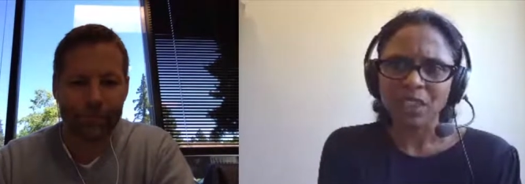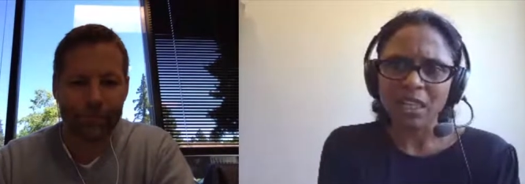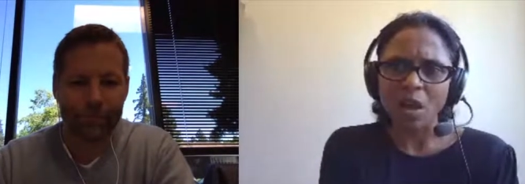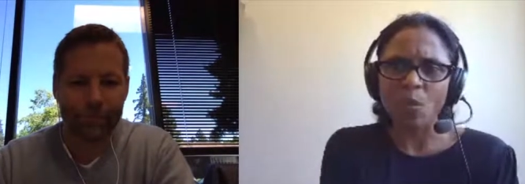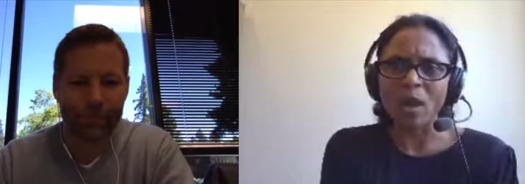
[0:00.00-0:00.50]

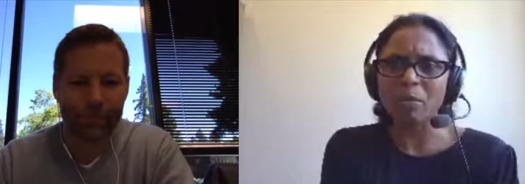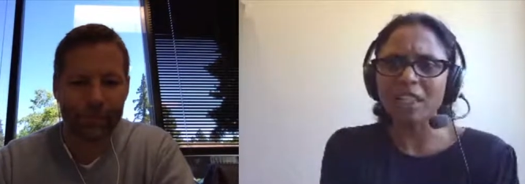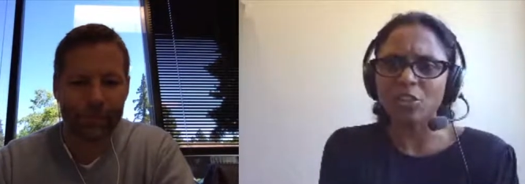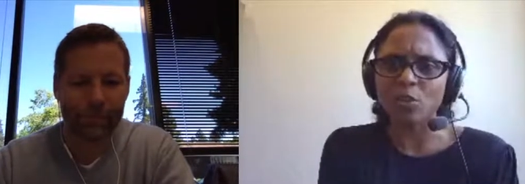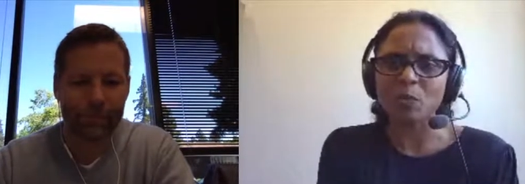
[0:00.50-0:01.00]
Speaker 1: Now, 1
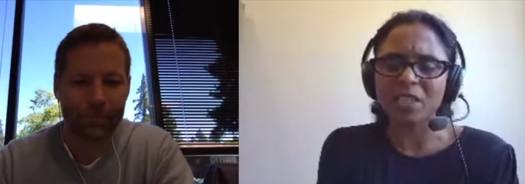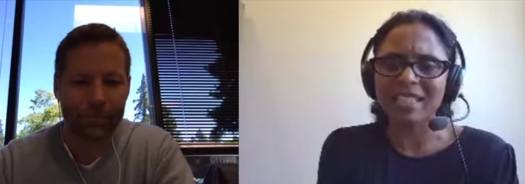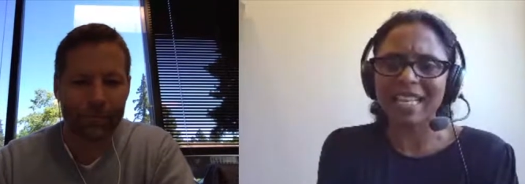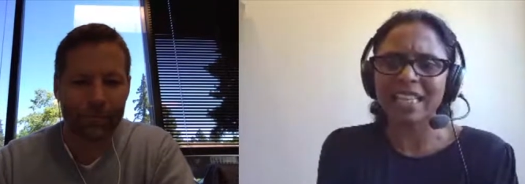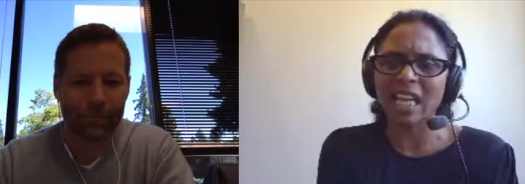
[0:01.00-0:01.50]
billion rows per
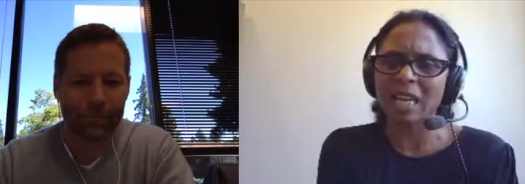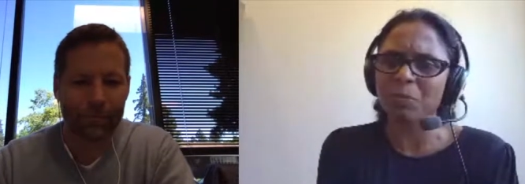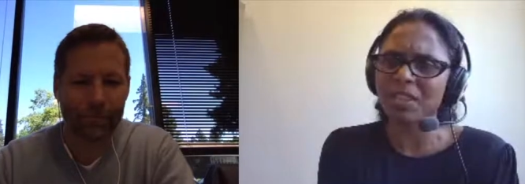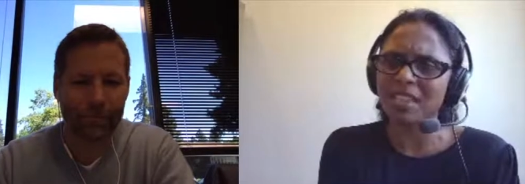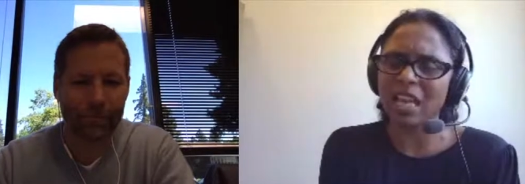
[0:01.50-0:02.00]
second, I
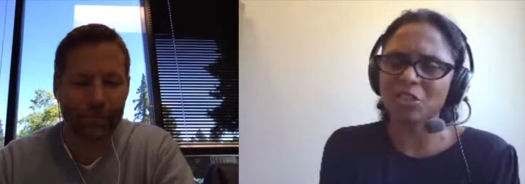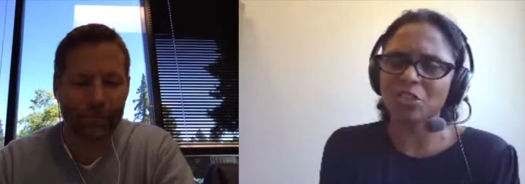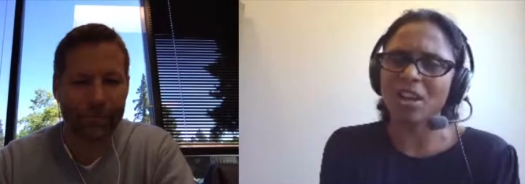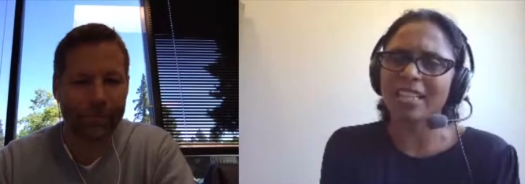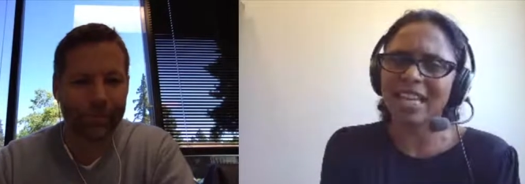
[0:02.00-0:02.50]
personally haven't
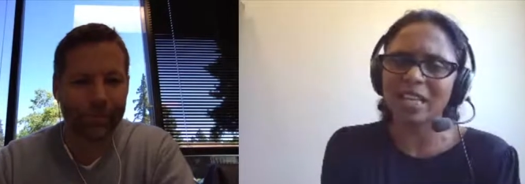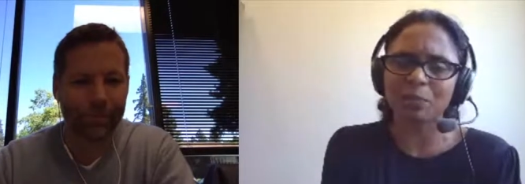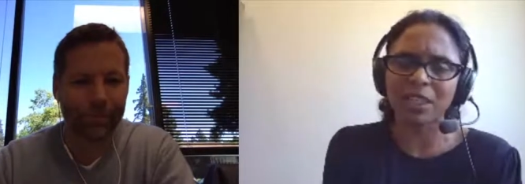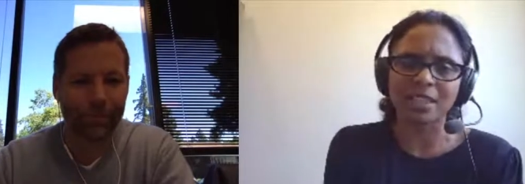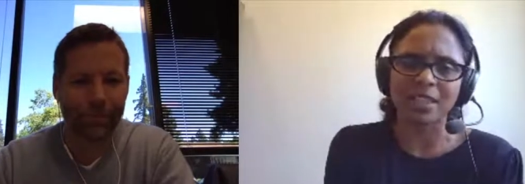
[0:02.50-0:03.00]
tried that,
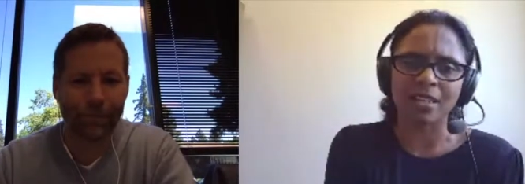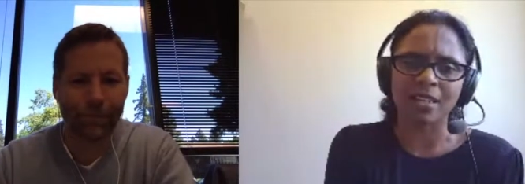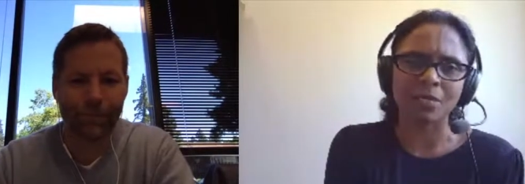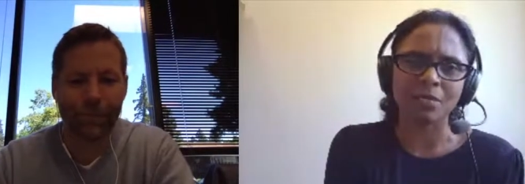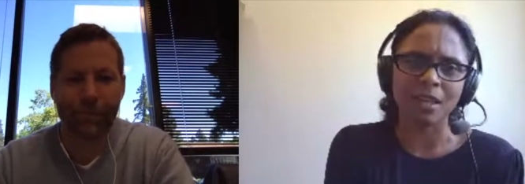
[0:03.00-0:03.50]
but
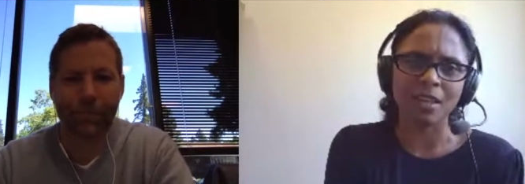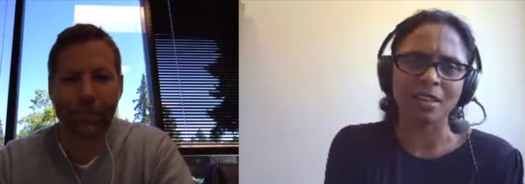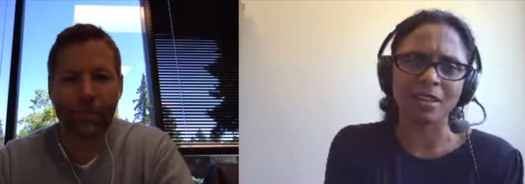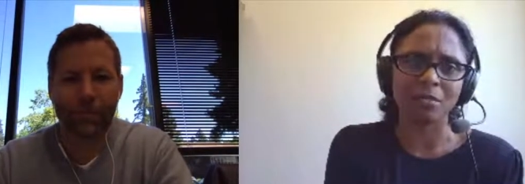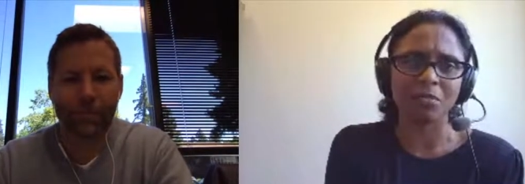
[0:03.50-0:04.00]
um,
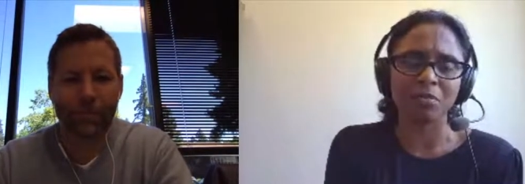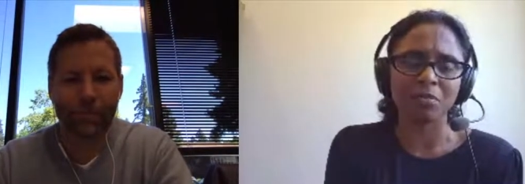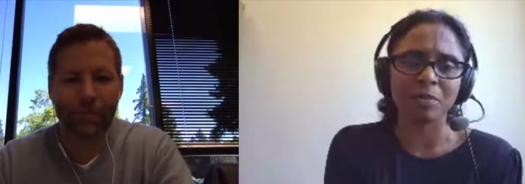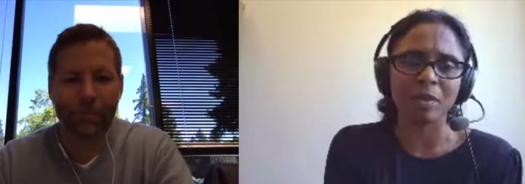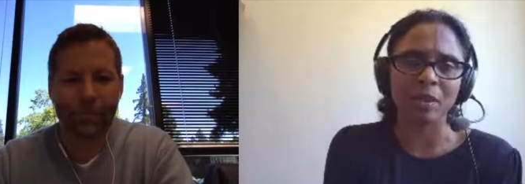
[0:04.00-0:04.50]
uh,
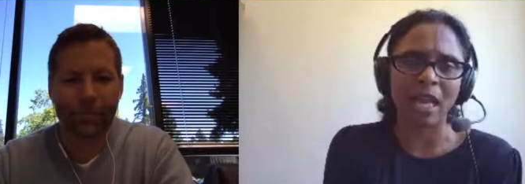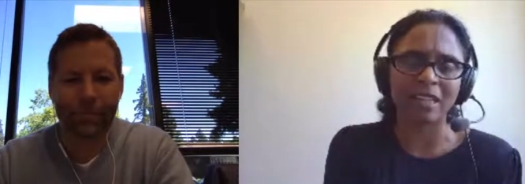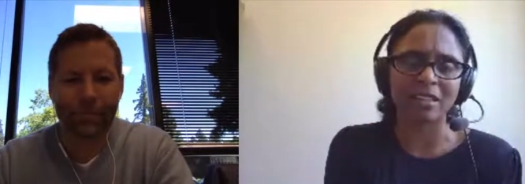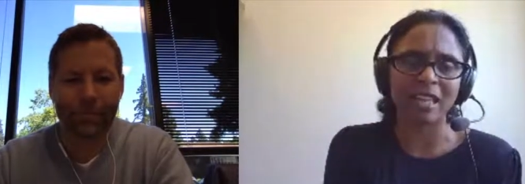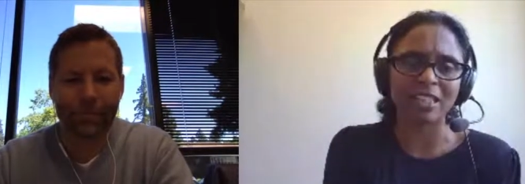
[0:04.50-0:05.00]
I
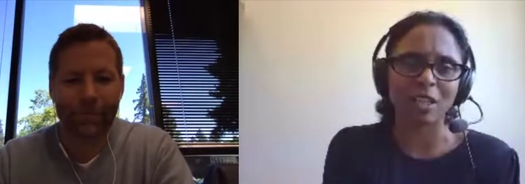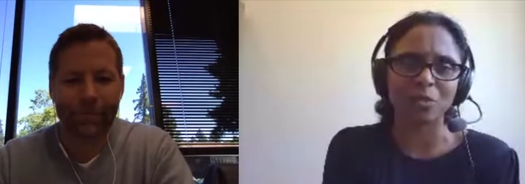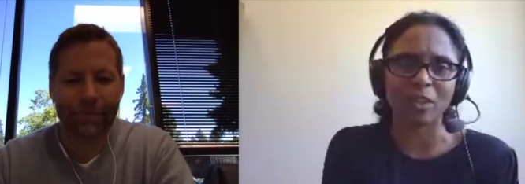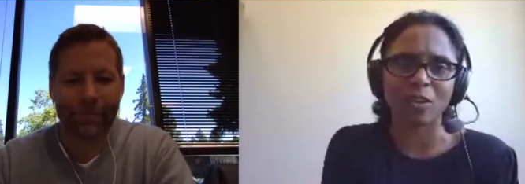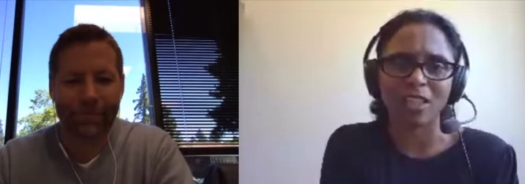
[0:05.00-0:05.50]
can I can check with
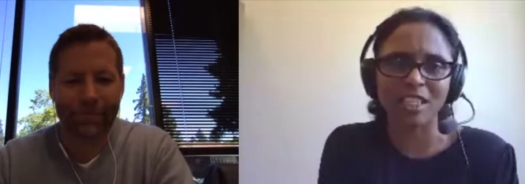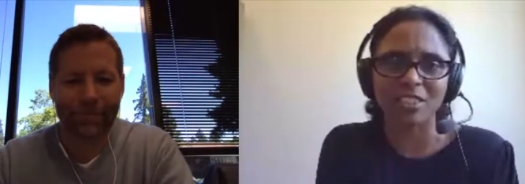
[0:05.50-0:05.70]
my colleagues if